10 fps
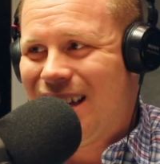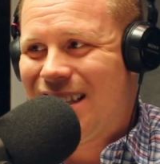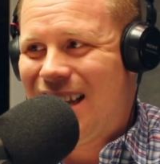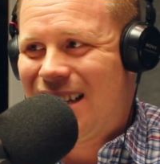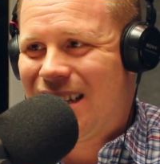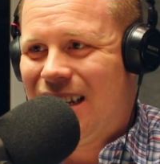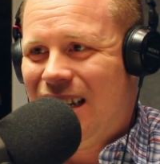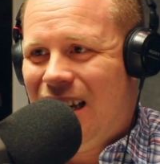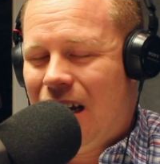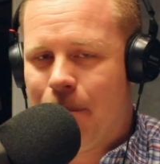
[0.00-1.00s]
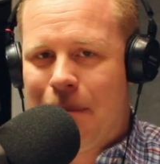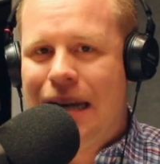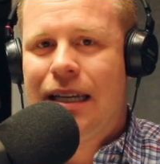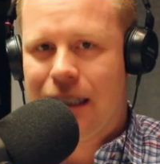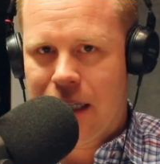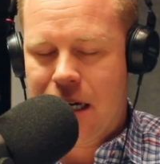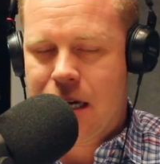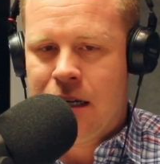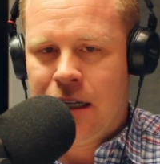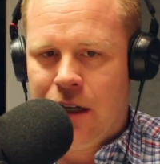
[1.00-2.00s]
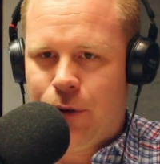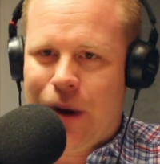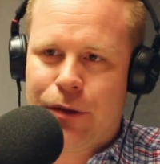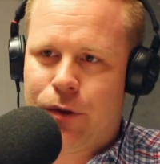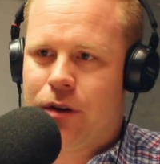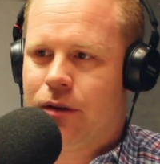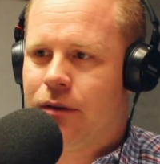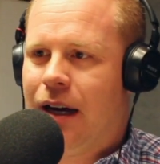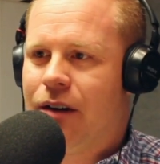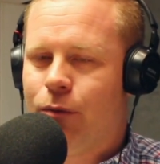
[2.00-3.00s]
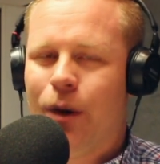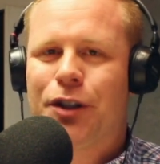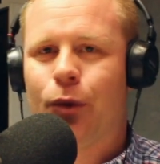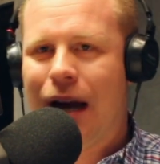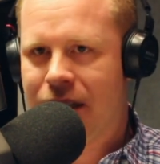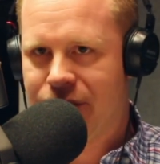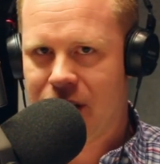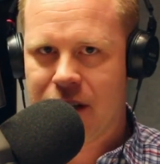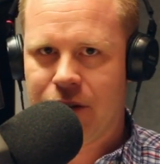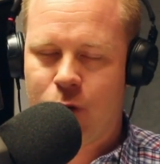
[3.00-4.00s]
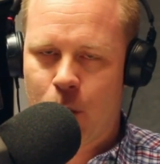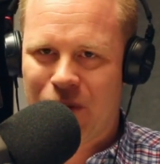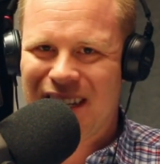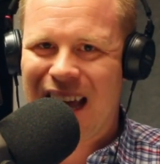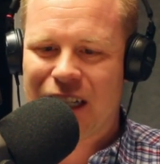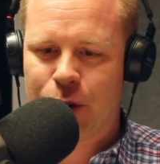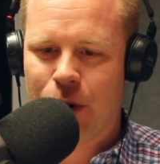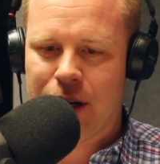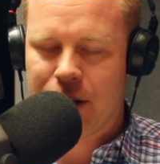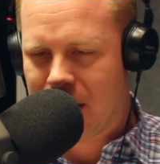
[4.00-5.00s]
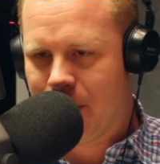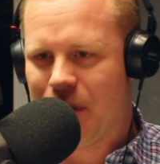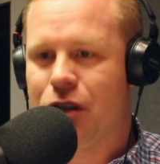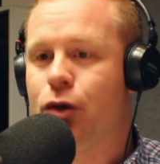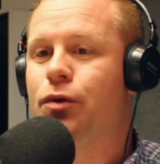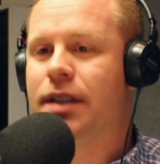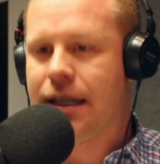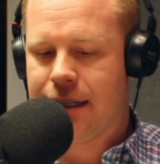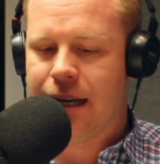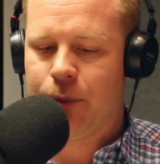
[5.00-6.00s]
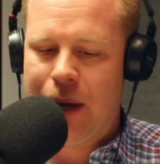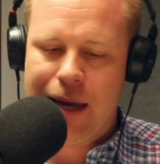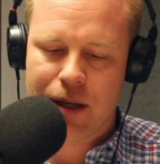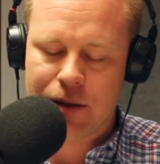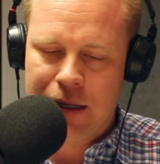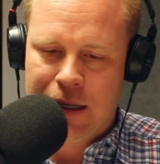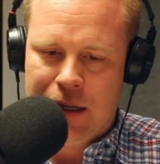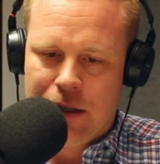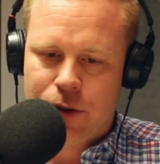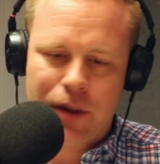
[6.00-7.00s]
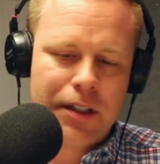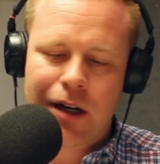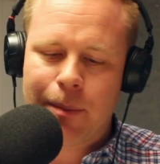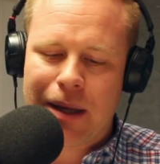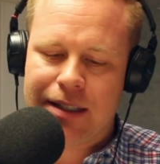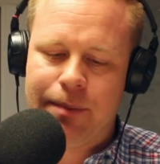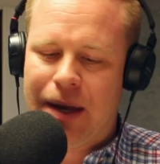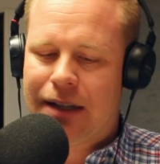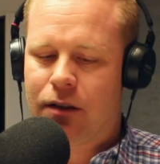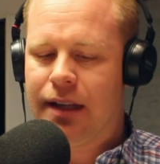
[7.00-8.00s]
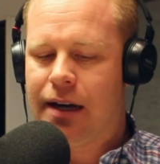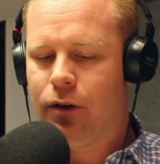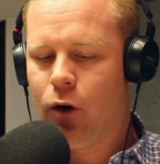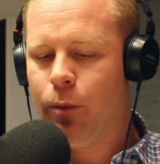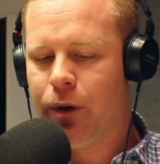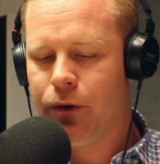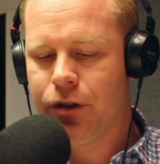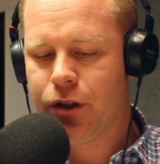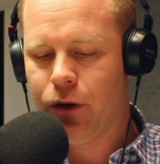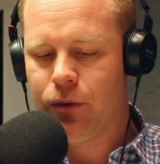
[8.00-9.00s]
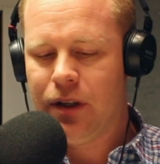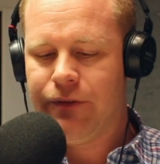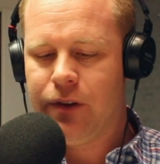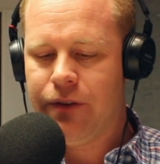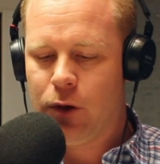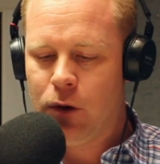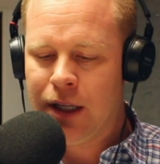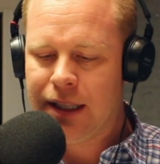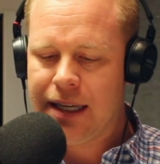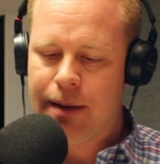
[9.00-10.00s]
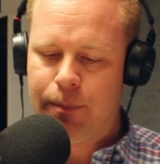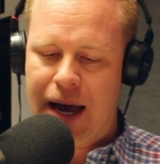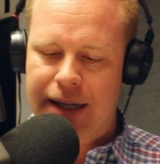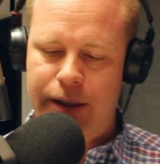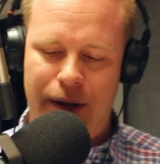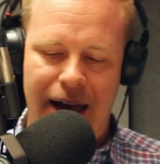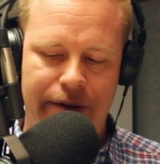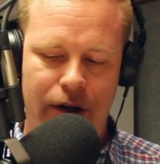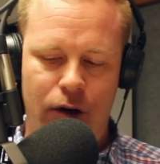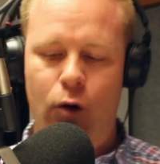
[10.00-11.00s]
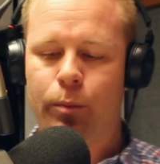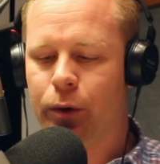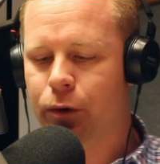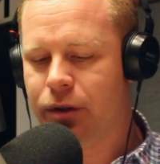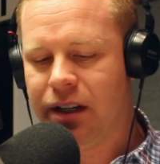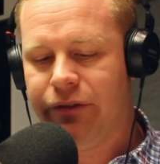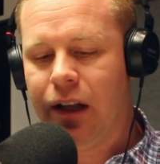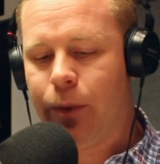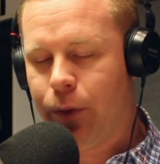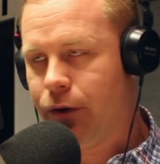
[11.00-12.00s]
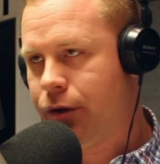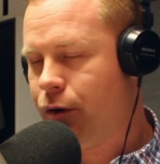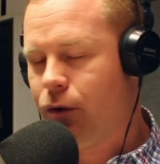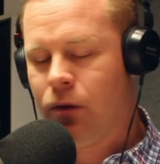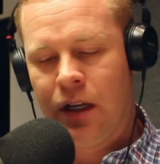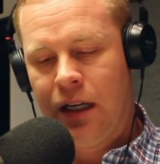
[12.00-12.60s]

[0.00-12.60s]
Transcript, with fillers: accessed immediately rather than kind of retroactively in the form of a tax credit. It can be used as a down payment. So let's talk about the impact on that on home builders. So if, if you look at the impact it would have on home builders and developers who